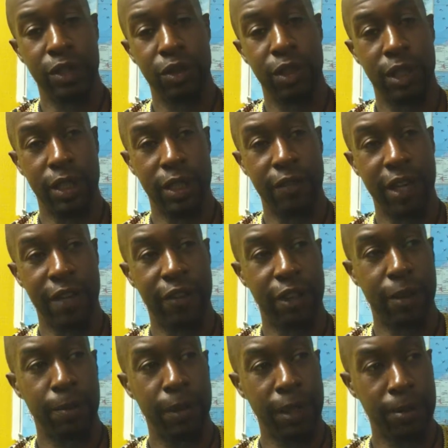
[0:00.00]
struggle of
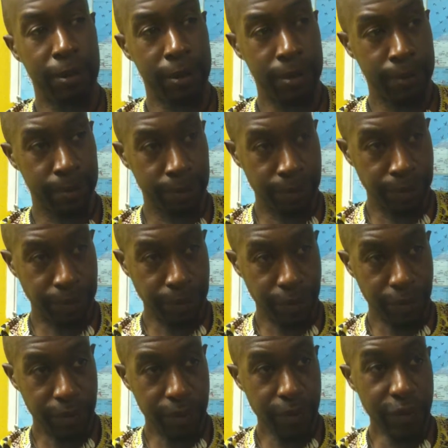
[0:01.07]
African people,
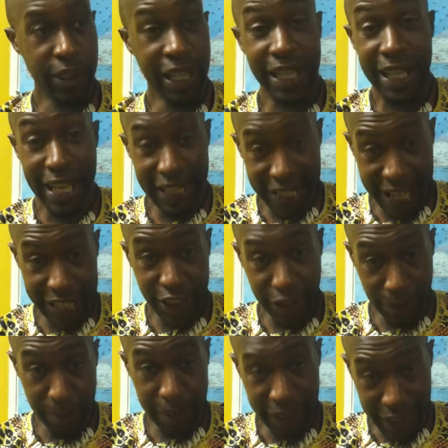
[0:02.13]
and that
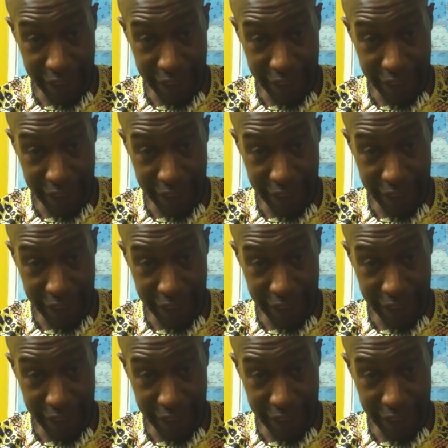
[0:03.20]
should be